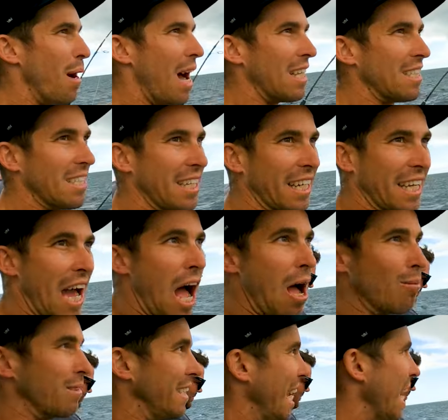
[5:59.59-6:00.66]
passes that it
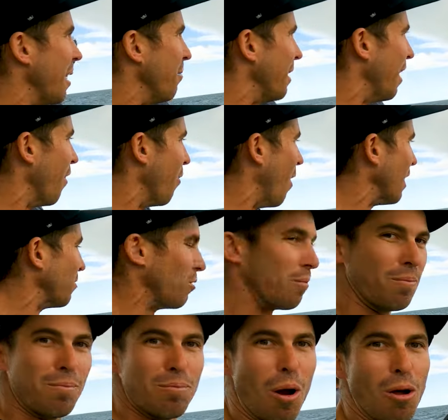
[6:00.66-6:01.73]
calms down a bit, otherwise we'll
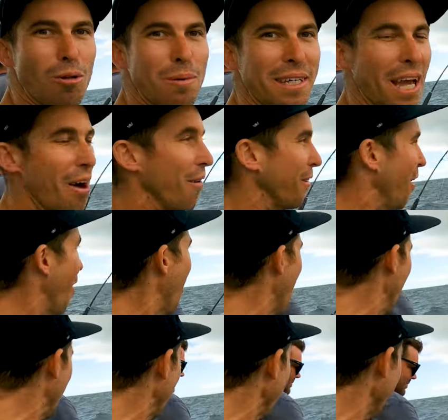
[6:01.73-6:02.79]
probably be going
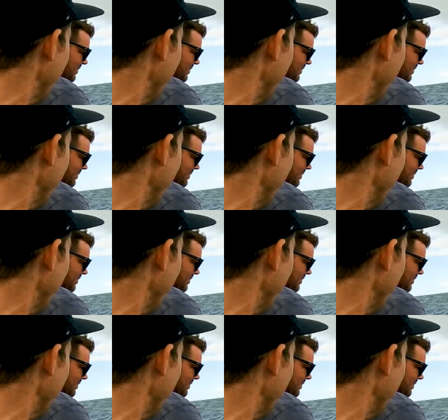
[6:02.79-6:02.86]
home.